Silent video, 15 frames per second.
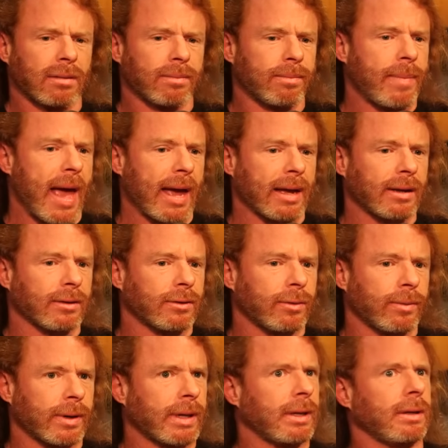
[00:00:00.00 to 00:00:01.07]
back in
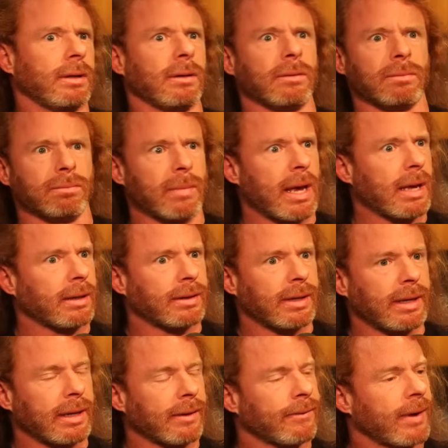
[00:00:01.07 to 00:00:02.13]

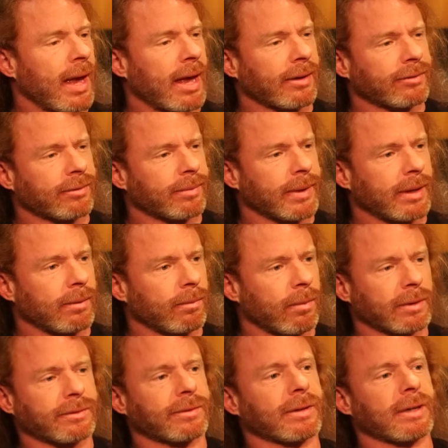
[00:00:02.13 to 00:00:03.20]
2018, if you asked me,
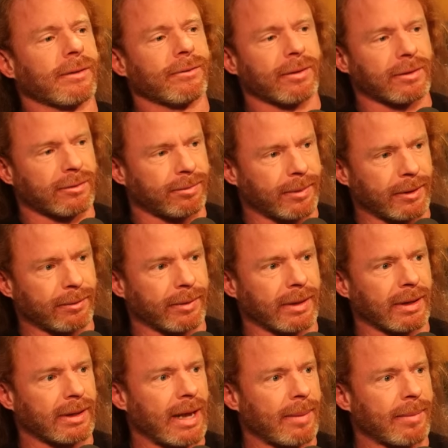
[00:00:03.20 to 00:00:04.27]
what's the difference
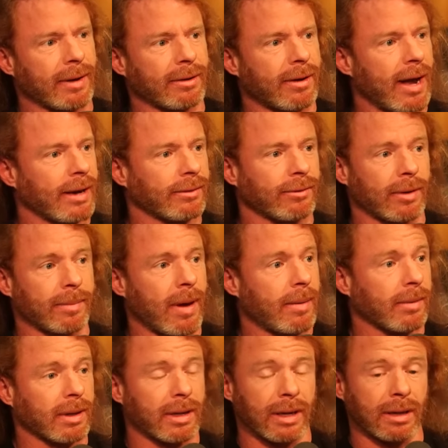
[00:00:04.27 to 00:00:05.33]
between a Democrat and
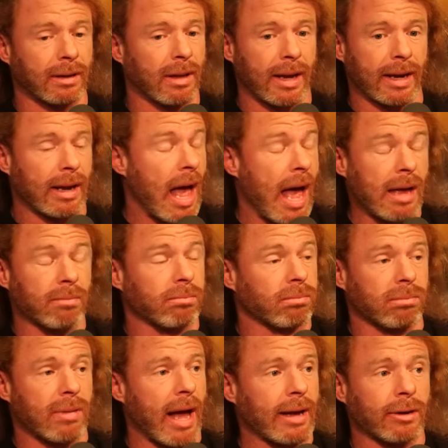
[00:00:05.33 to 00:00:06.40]
Republican? Like
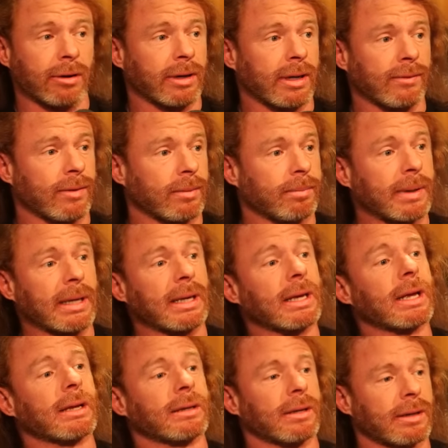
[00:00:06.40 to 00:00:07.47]
I couldn't even
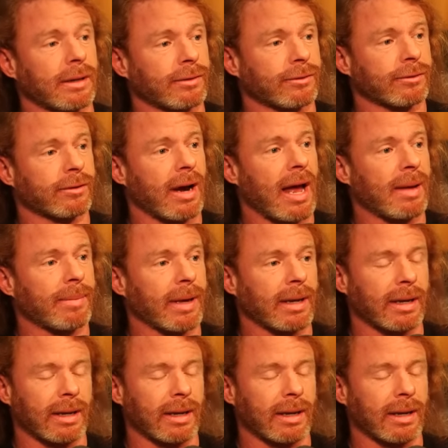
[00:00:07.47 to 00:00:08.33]
begin to describe it.